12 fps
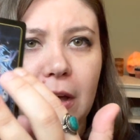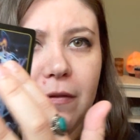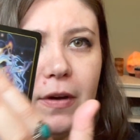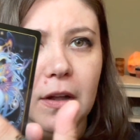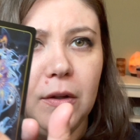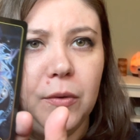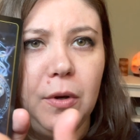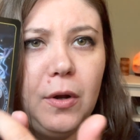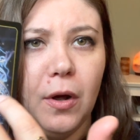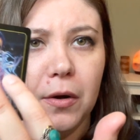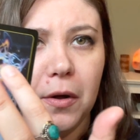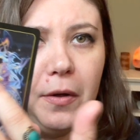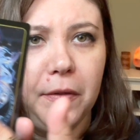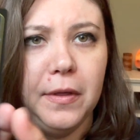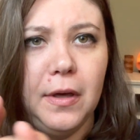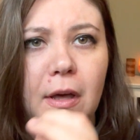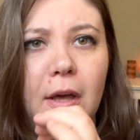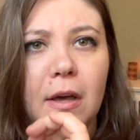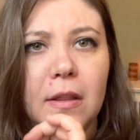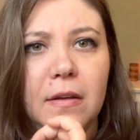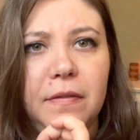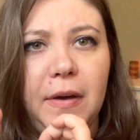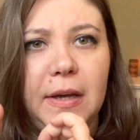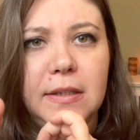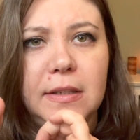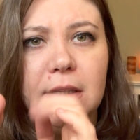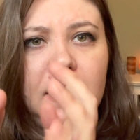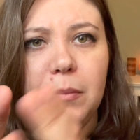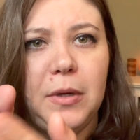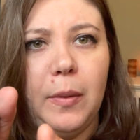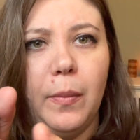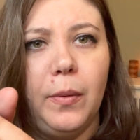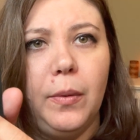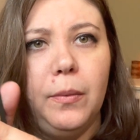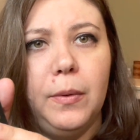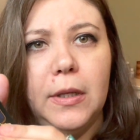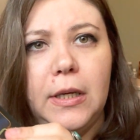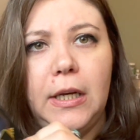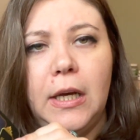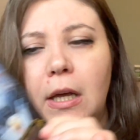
included on all the faces and the people really